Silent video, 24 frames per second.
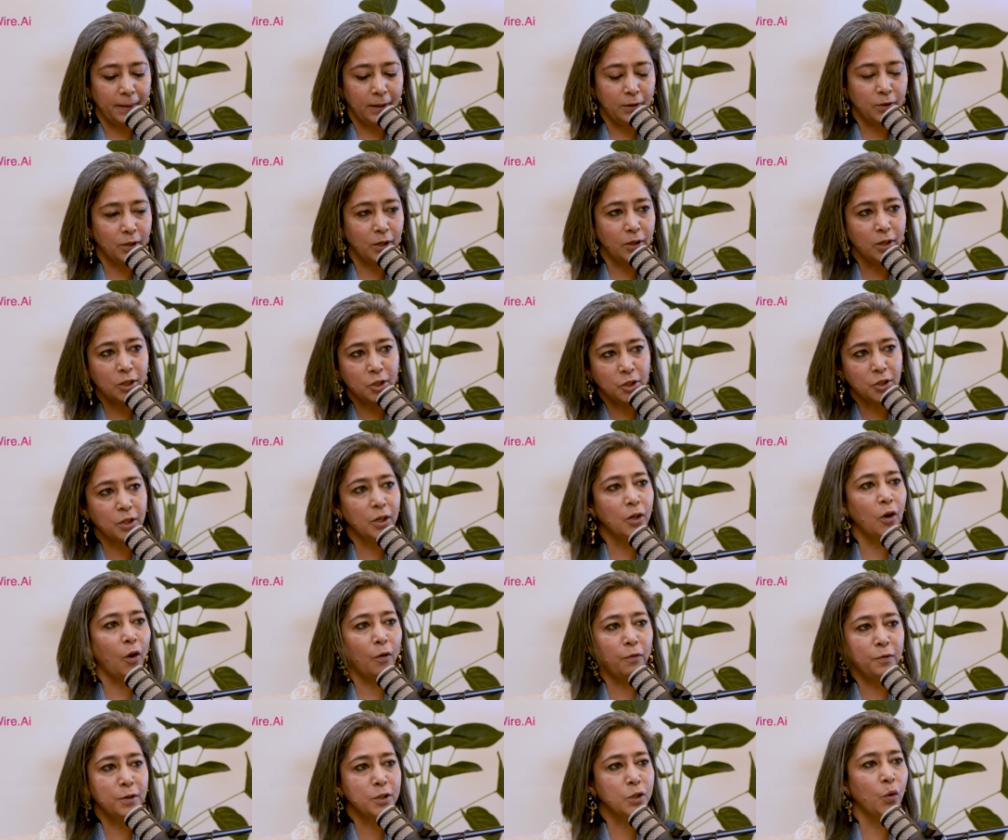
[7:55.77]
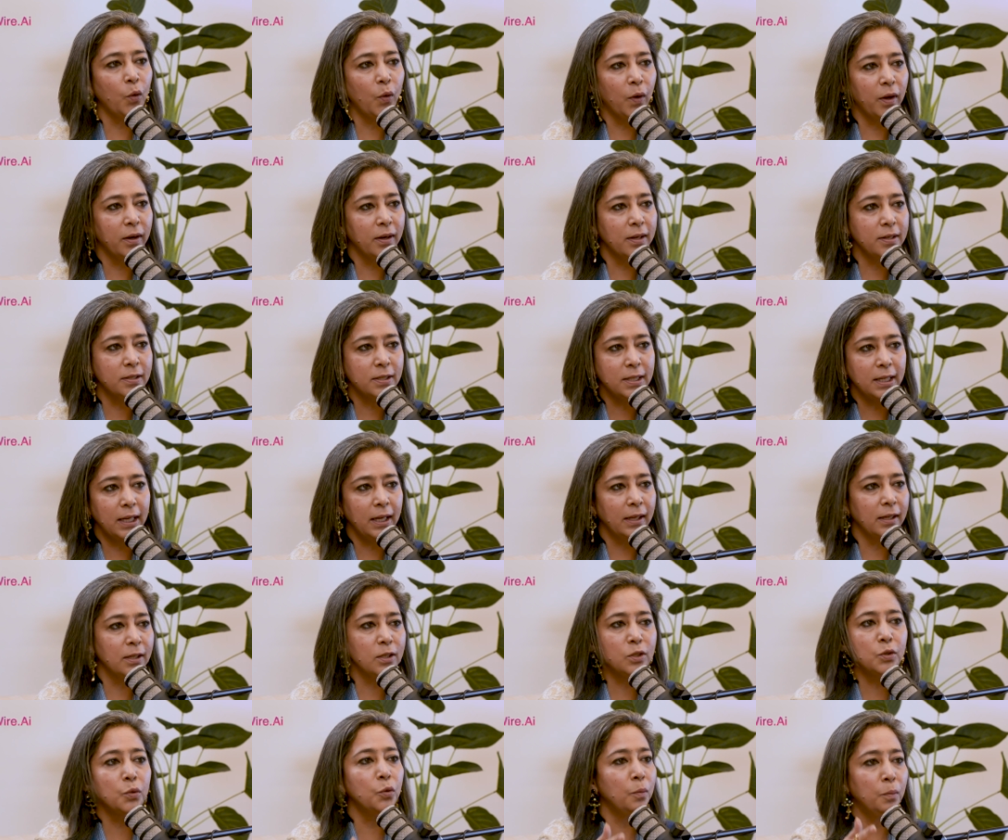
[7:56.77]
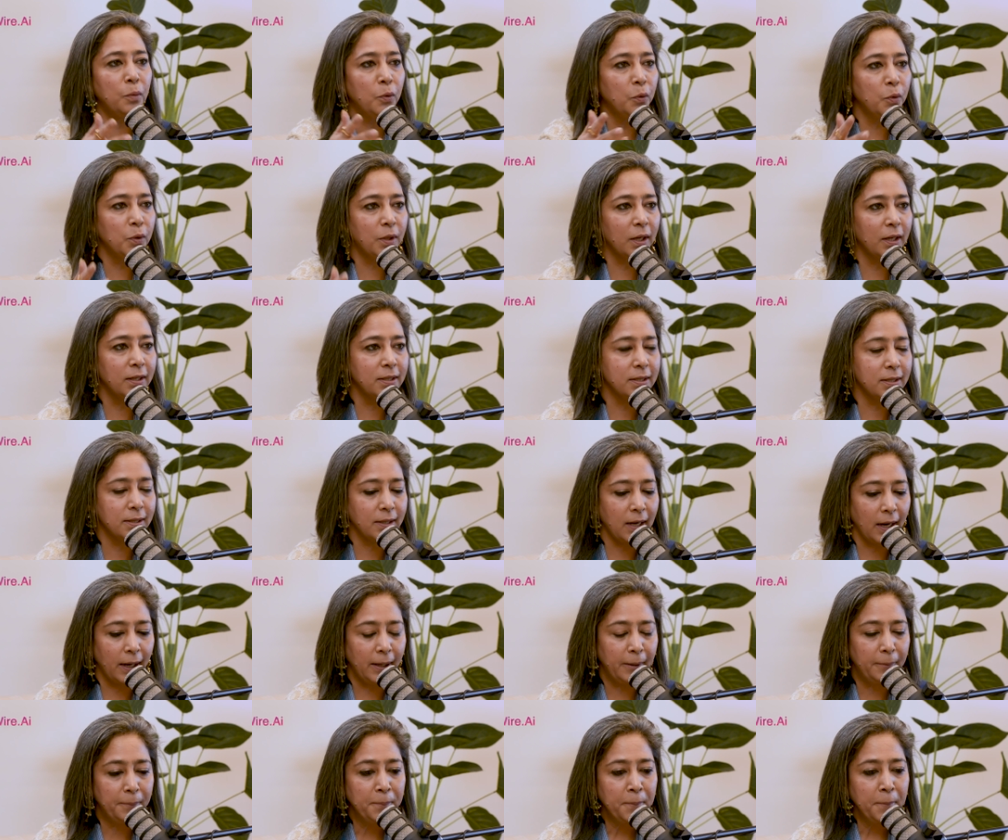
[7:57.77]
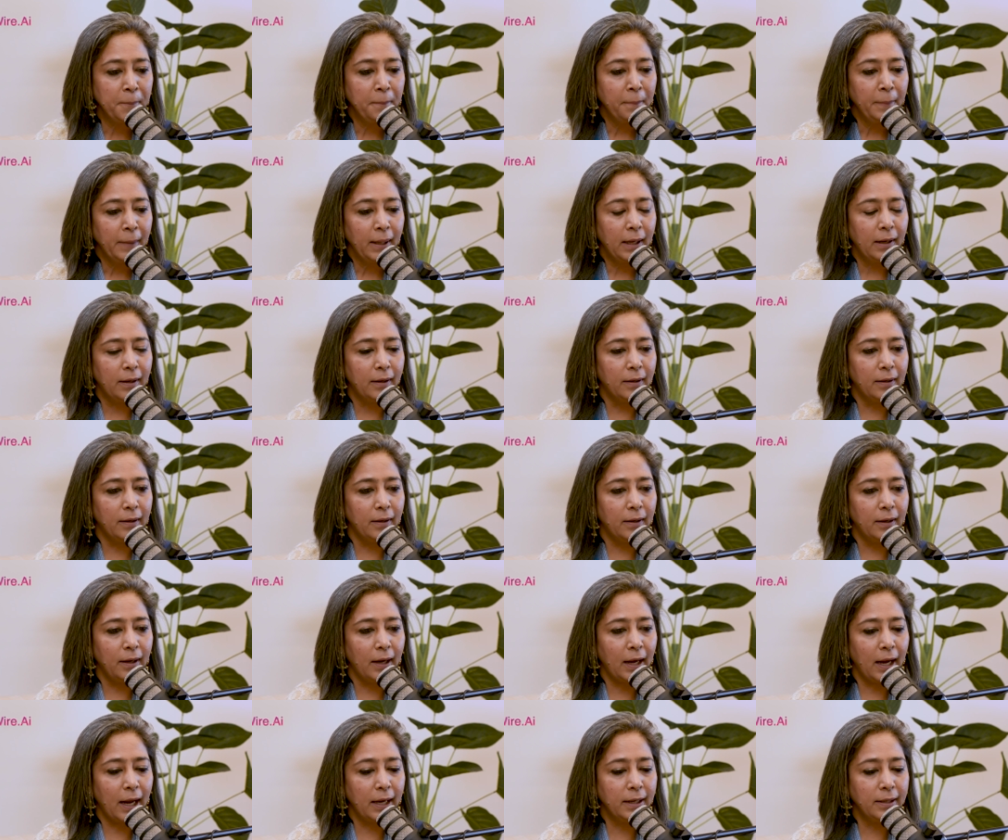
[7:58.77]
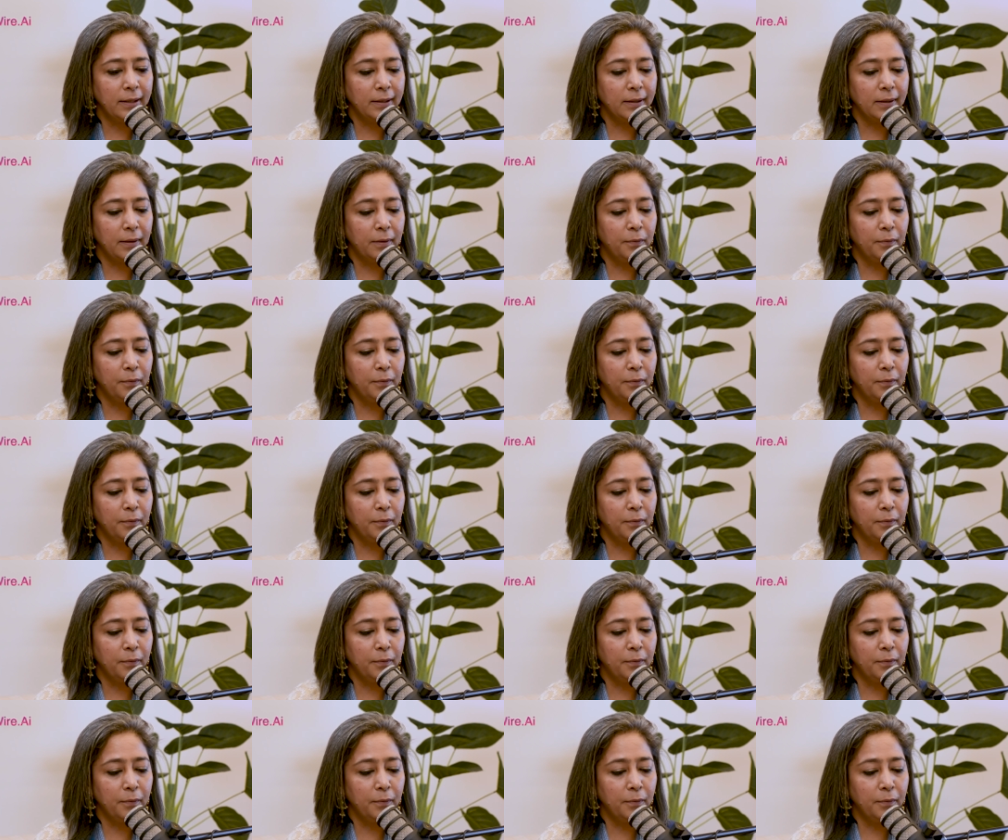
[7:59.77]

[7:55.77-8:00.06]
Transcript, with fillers: the traditional office goer is seen in suit boot and style uh, and